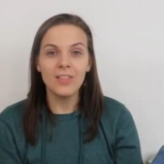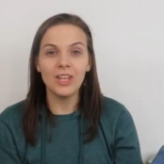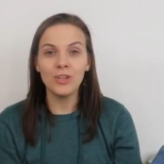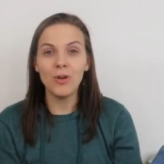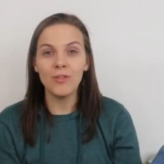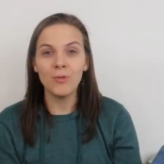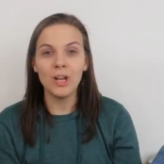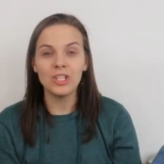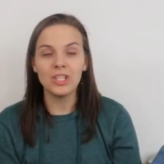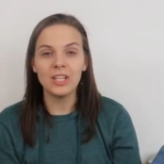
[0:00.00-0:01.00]
Thank you all for
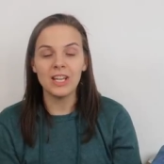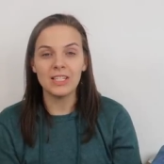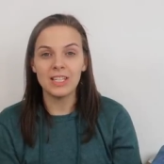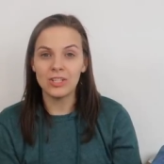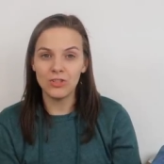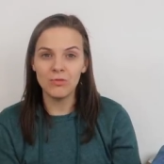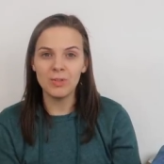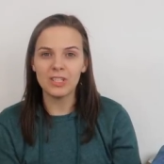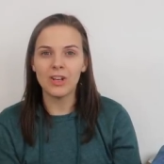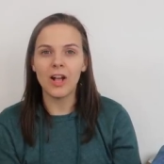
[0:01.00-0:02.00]
watching and stay tuned
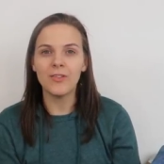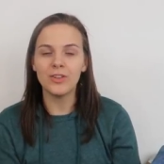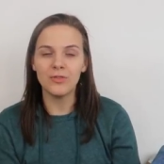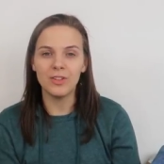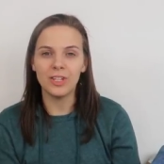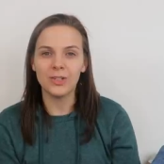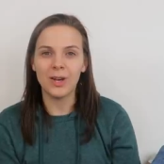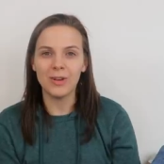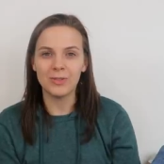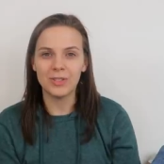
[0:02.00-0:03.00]
because I'll have a new video
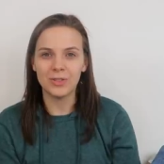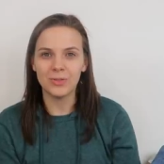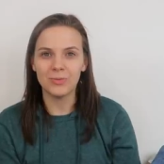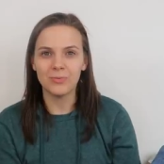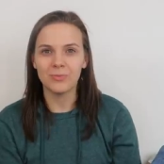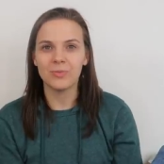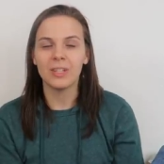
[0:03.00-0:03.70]
out soon.